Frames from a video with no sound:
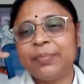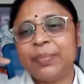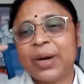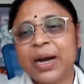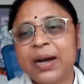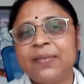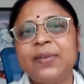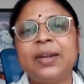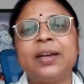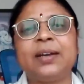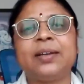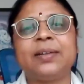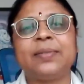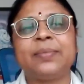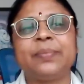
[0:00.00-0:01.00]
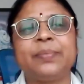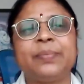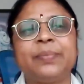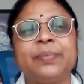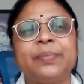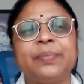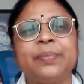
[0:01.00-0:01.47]
bhavana,
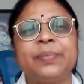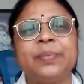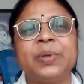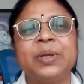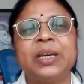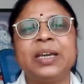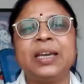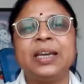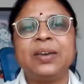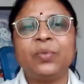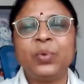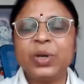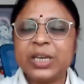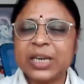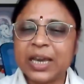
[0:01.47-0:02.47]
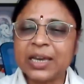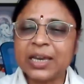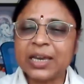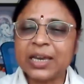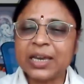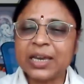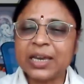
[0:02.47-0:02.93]
wo yahi
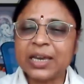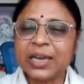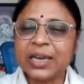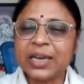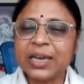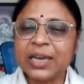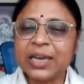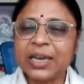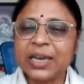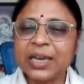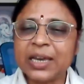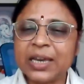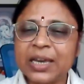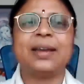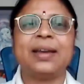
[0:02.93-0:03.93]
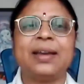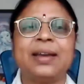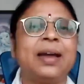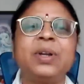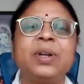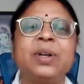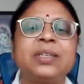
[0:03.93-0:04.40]
hai.
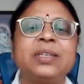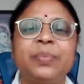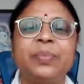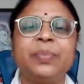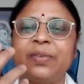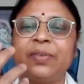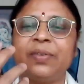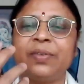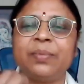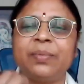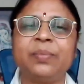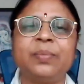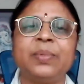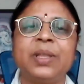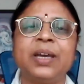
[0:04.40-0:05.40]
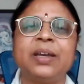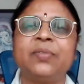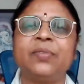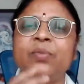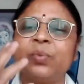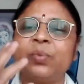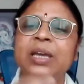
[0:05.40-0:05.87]
I am not separate
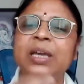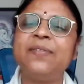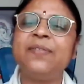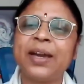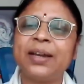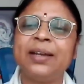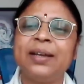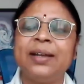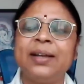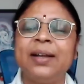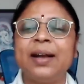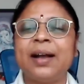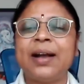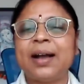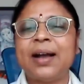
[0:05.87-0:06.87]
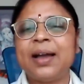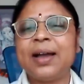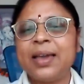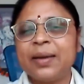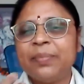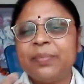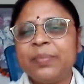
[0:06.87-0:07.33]
from them. In fact,
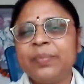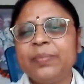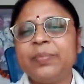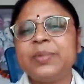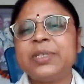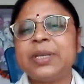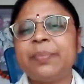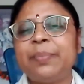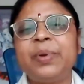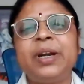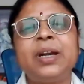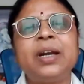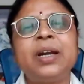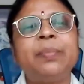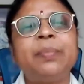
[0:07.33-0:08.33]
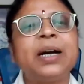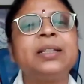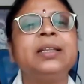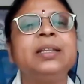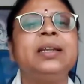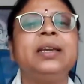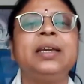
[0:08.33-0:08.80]
I am
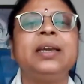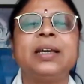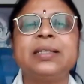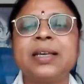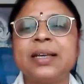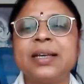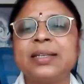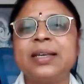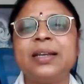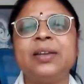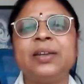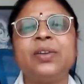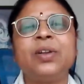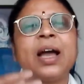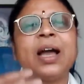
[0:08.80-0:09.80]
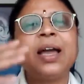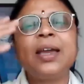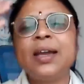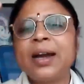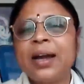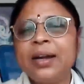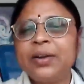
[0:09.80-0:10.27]
separate ka baat hi nahi hai. As I said, you
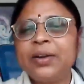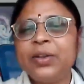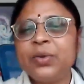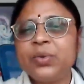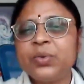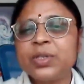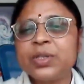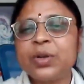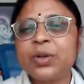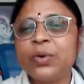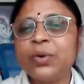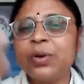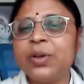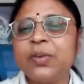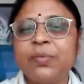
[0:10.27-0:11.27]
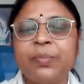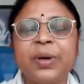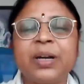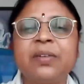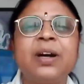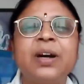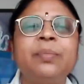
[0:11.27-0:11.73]
know, I can't reduce the
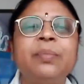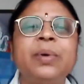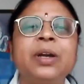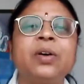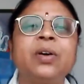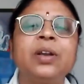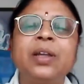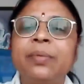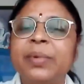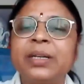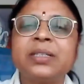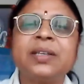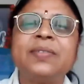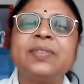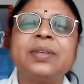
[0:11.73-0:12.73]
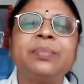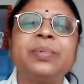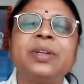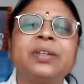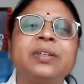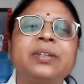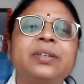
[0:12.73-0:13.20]
glory of Bhagwan by calling
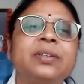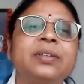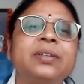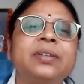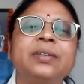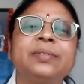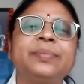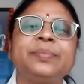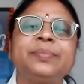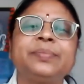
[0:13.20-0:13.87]
myself separate.